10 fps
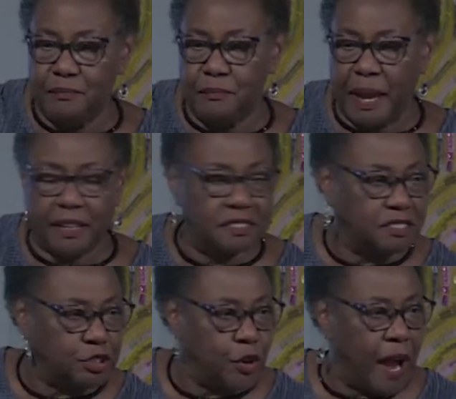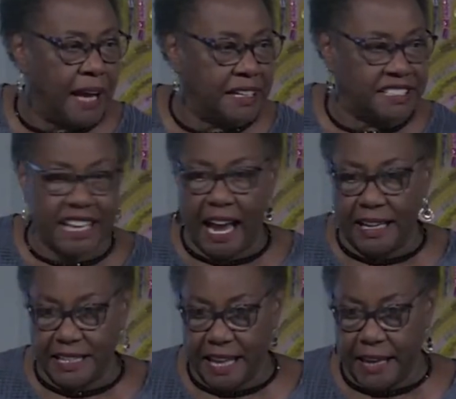make a duality
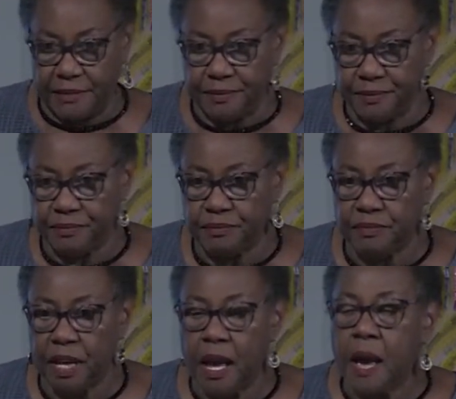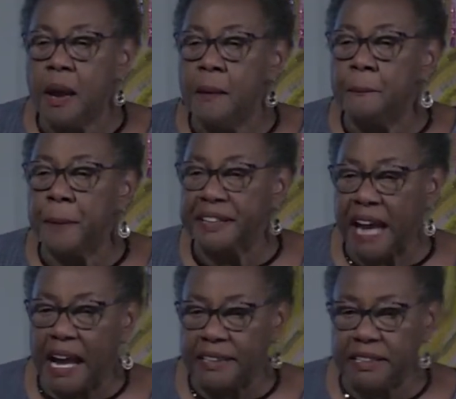out of that. But
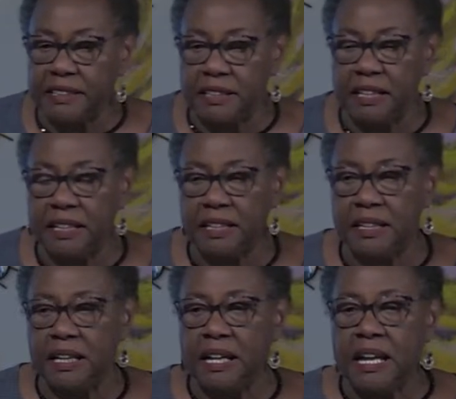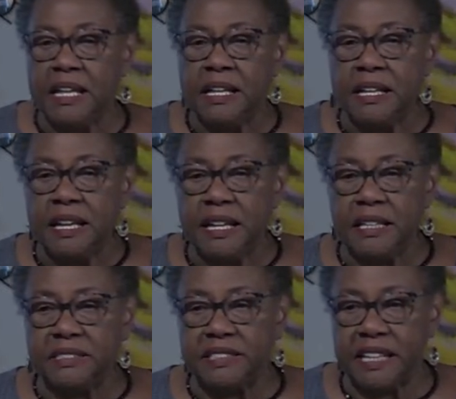God
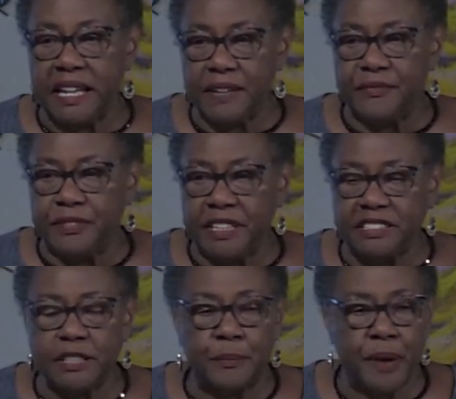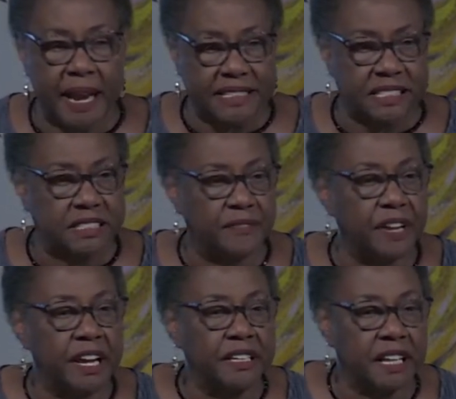is the presence of
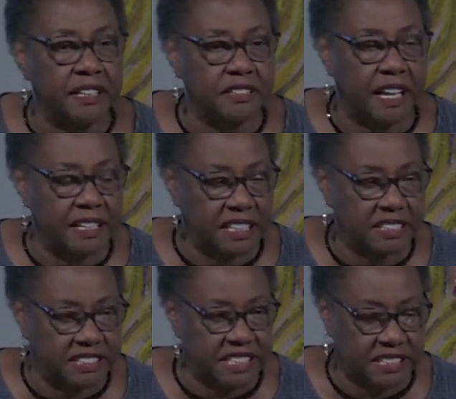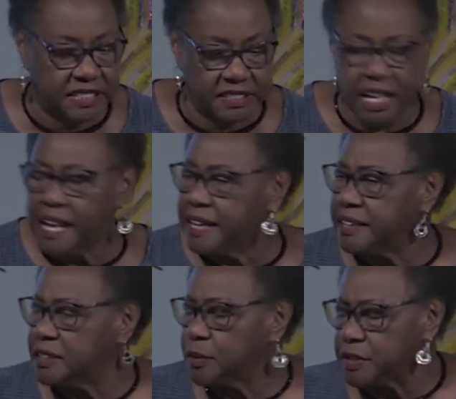in existence. In
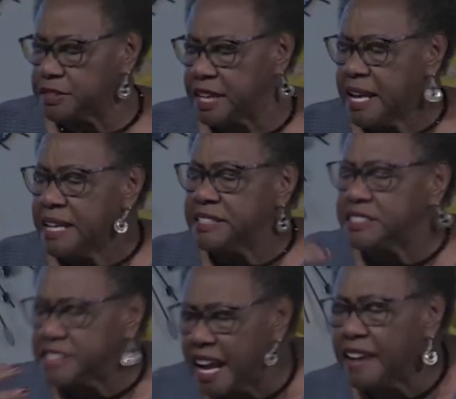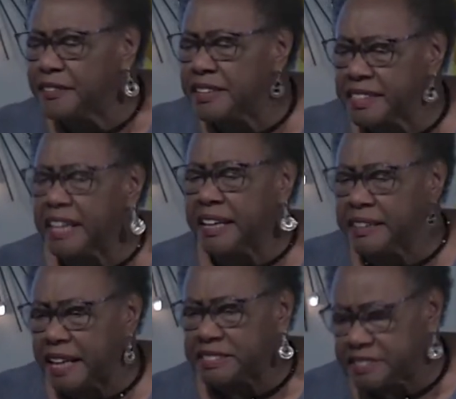other words, it is everything
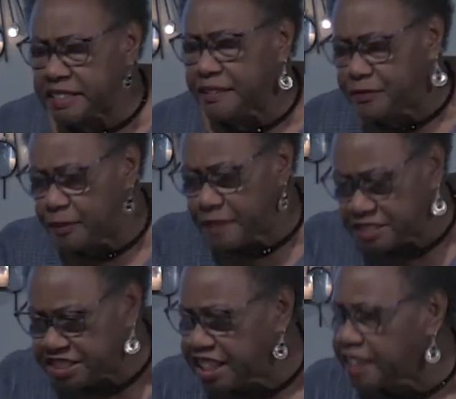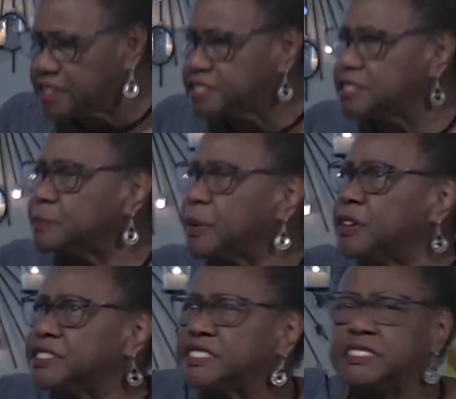that's from the chair to the
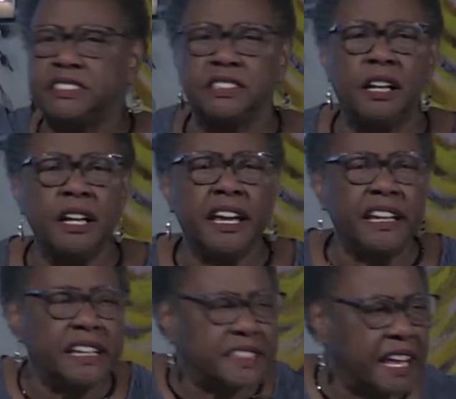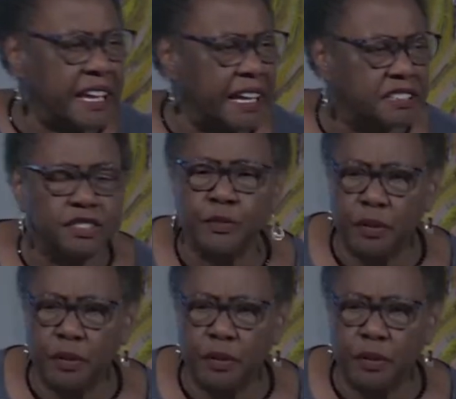person to anything else you